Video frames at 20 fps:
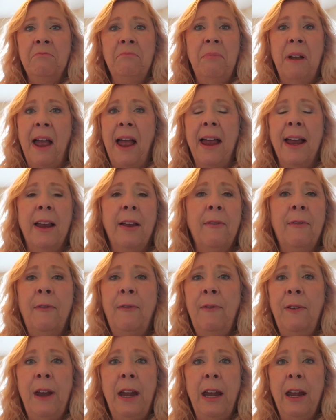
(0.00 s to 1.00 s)
bag of
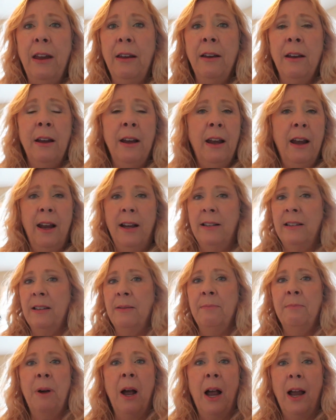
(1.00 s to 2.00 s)
feed and
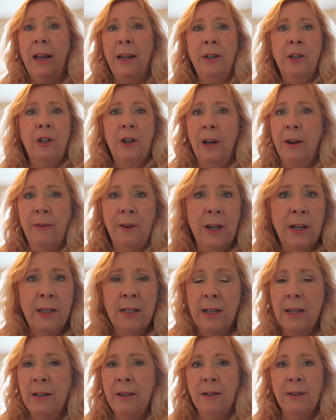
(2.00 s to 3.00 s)
some pine
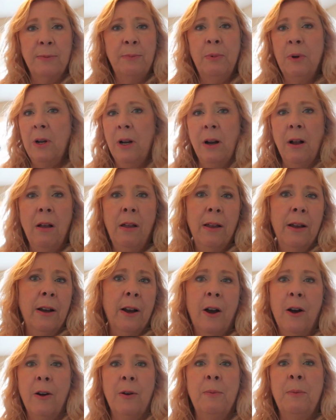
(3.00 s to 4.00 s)
shavings and just put it all in a
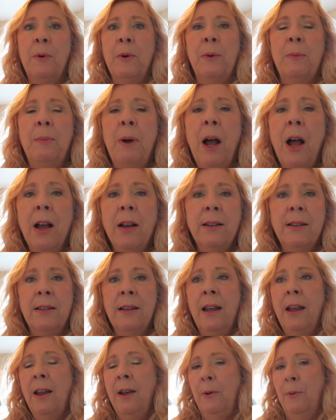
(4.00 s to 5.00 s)
cardboard box
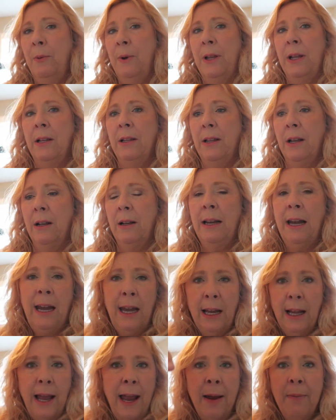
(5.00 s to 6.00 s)
with a little
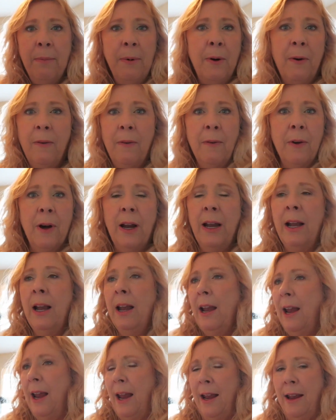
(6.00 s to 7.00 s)
heat lamp over it,
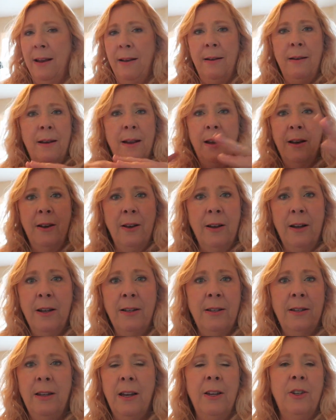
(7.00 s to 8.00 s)
and then
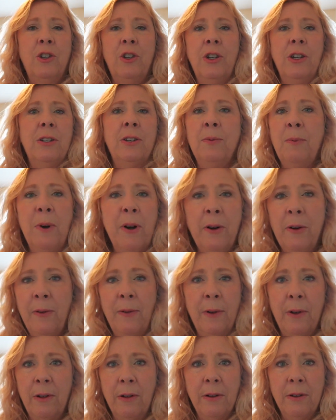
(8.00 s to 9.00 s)
it's just
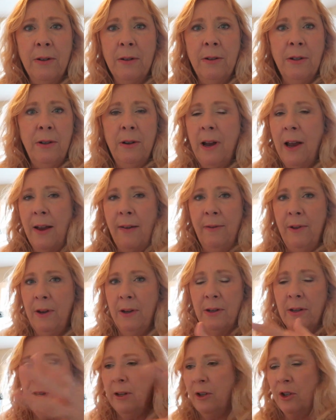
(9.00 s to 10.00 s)
wonderful. You have
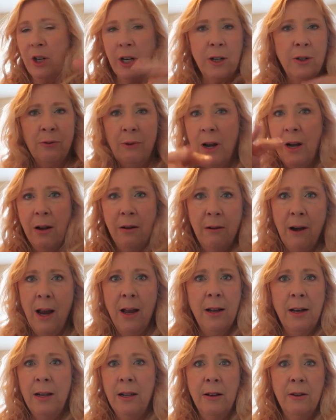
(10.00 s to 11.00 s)
these little chicks running
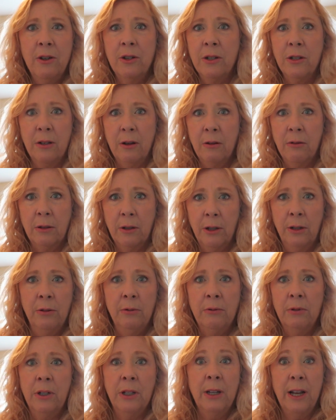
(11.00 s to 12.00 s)
around and they're just so
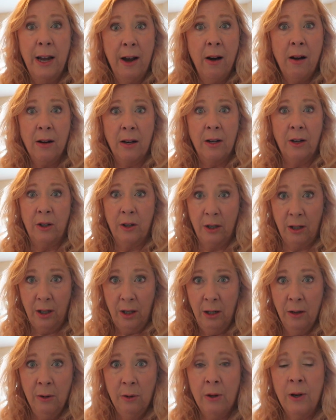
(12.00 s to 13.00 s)
cute, and they are
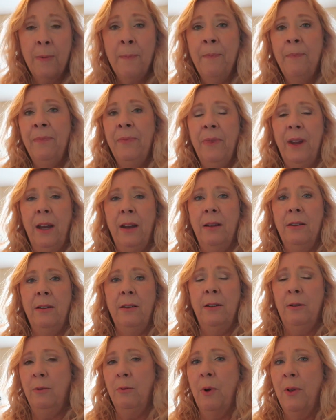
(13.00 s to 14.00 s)
cute,
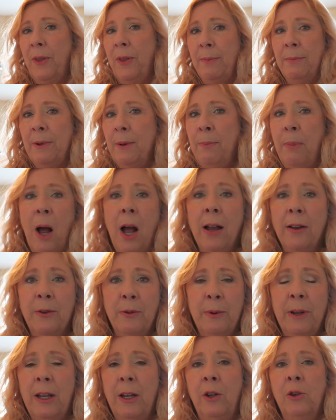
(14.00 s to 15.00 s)
and you them to bond
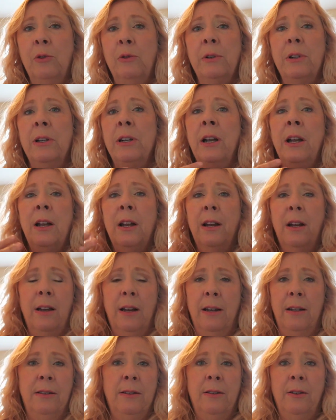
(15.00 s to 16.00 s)
with you,
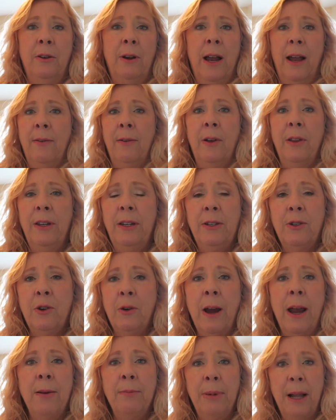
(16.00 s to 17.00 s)
and you have all these
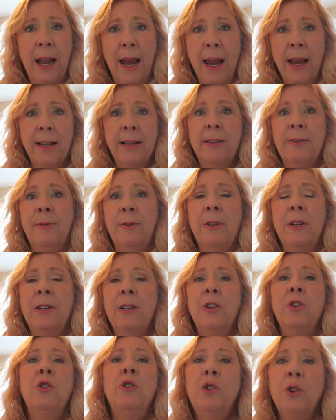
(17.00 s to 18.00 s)
grand plans for
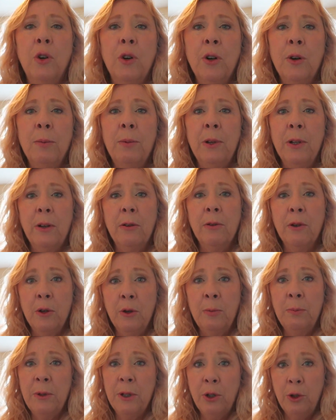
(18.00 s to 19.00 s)
this adorable little
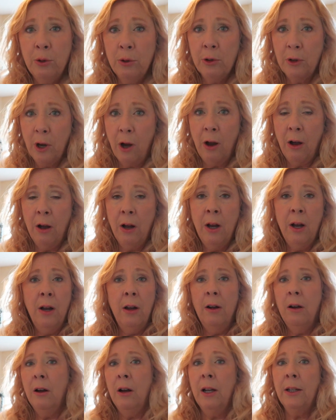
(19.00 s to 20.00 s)
coop that you saw
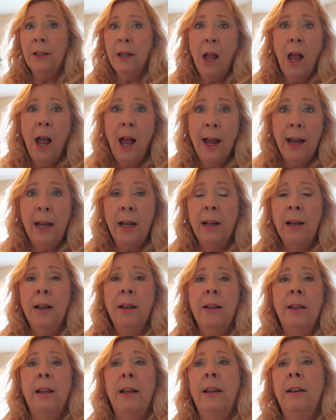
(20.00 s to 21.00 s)

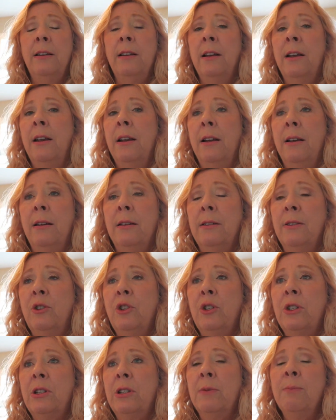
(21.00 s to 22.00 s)
online that is
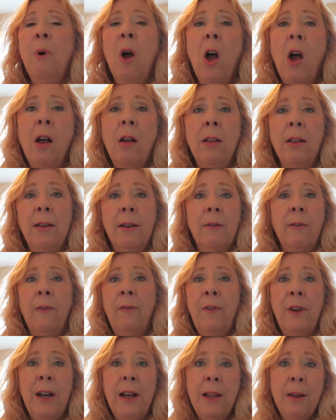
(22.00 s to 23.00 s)
just small and will
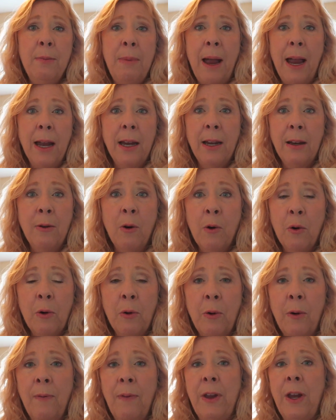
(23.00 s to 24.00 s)
fit in the back
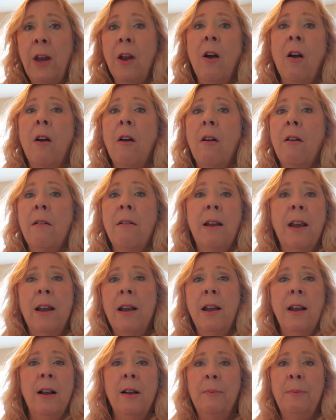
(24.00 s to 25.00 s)
corner of the yard,
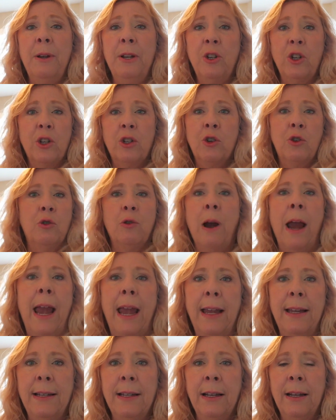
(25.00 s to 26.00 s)
and it'll be just
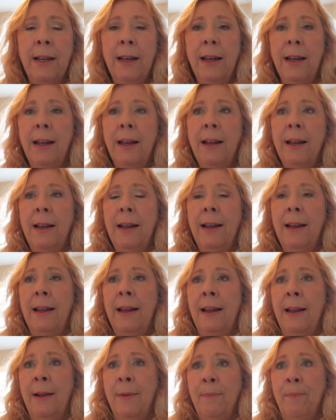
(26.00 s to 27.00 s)
great.
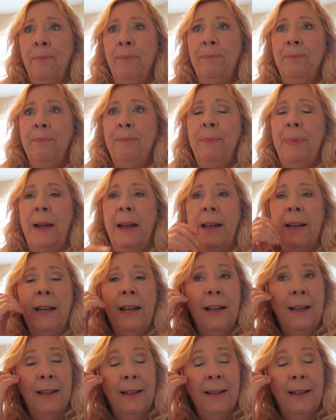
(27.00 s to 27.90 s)
But